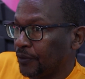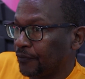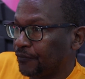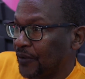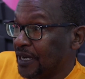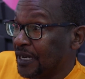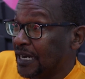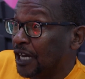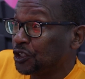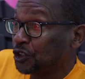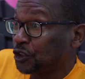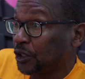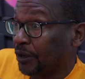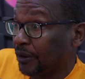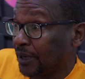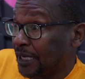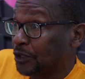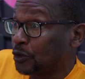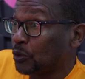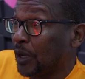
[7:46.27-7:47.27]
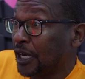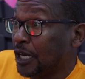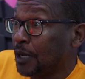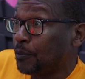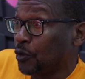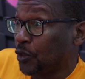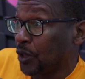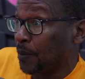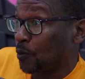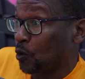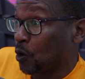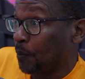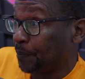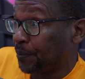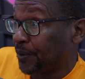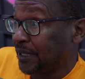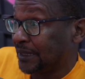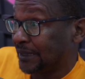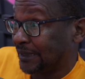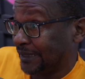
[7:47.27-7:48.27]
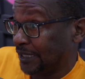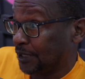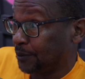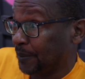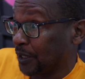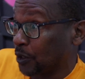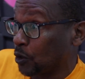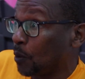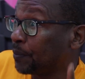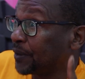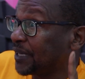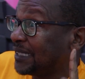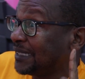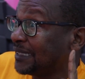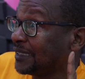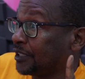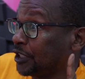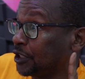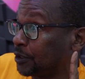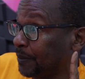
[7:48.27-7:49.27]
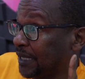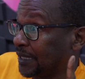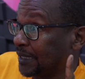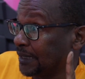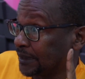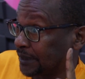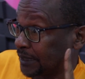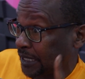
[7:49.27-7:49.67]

financial aid to enable them complete treatment. Completing treatment is